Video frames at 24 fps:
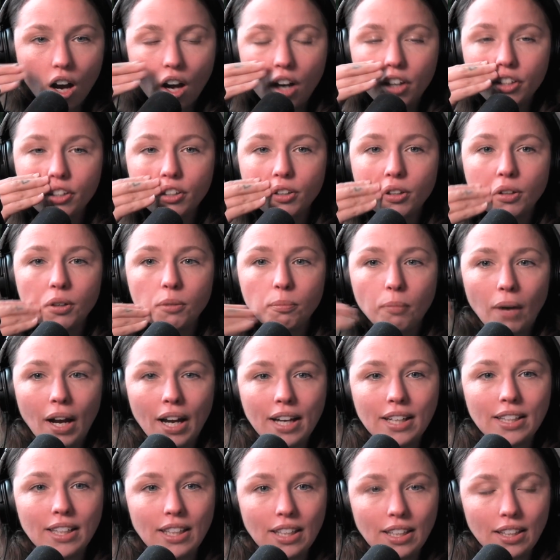
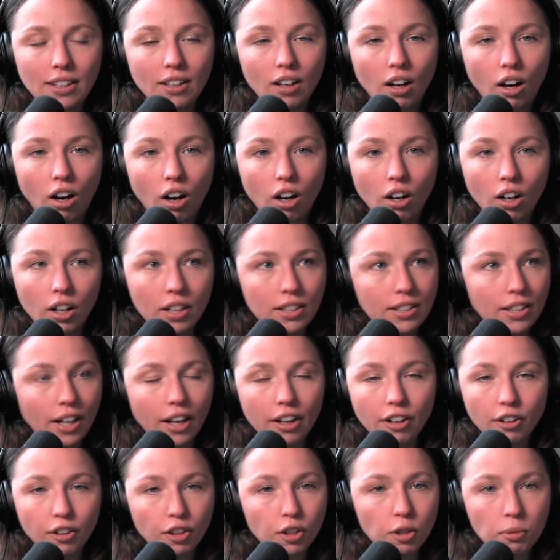undermining our
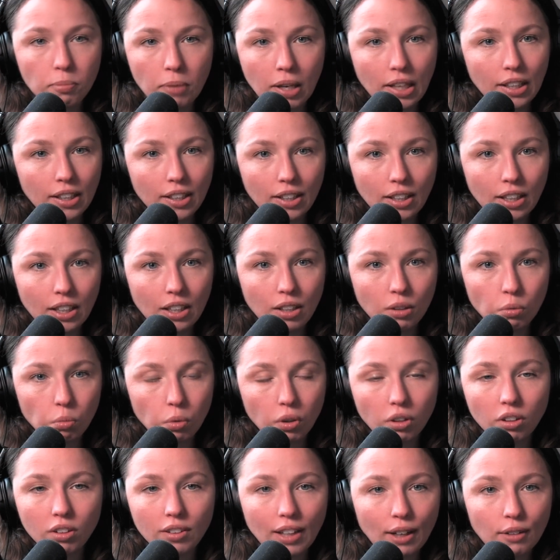entire humanity.
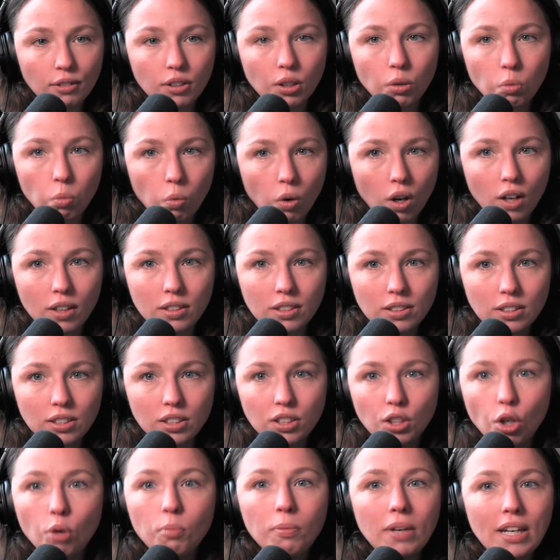We're allowed to want
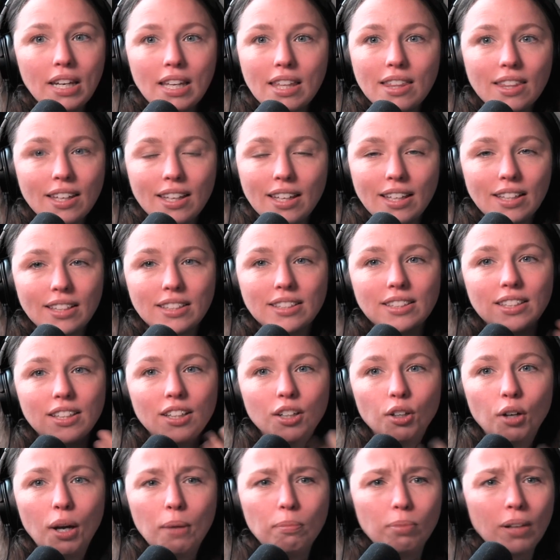so many things, you
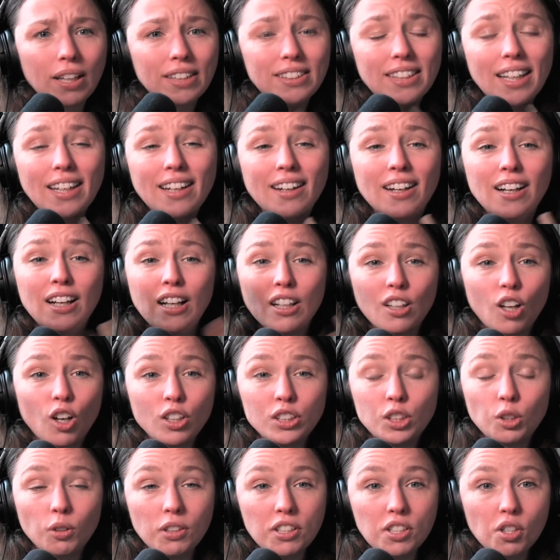know. And plus, like, long
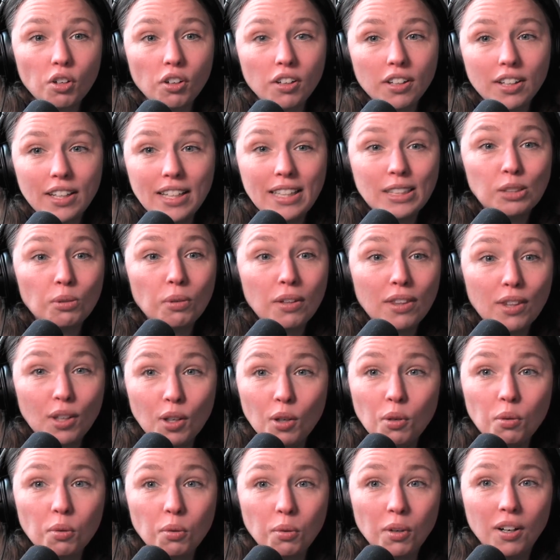story short, he's with
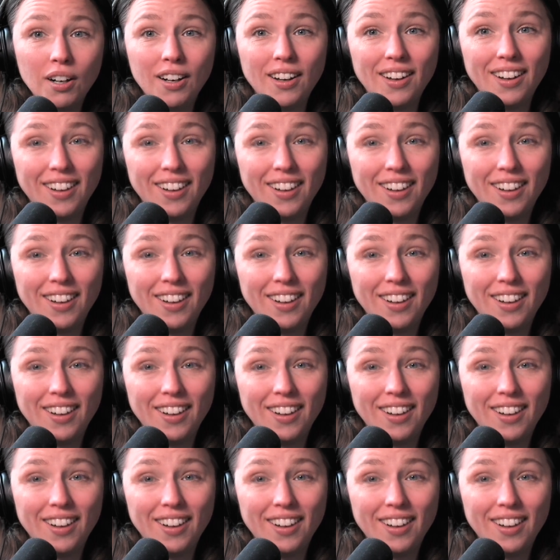you.